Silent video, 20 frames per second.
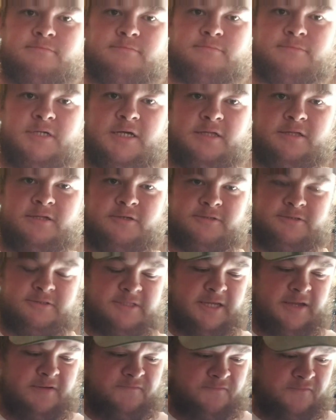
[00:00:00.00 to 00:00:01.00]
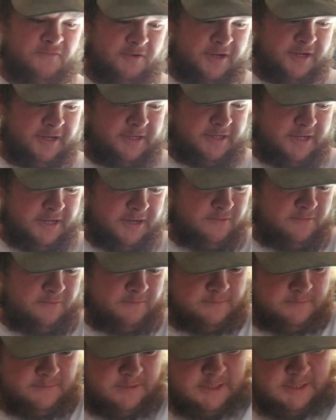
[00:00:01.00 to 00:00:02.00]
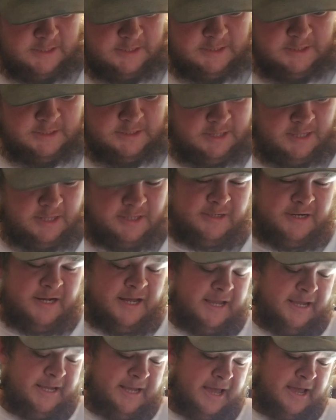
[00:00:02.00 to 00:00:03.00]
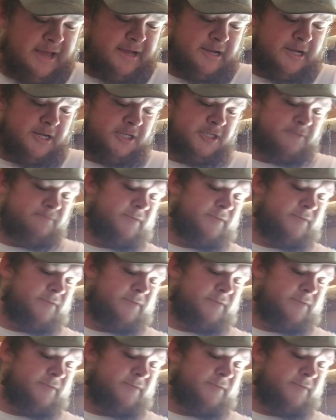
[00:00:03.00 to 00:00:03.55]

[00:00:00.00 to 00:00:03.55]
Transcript: Got a little tip for you too. The other day a guy called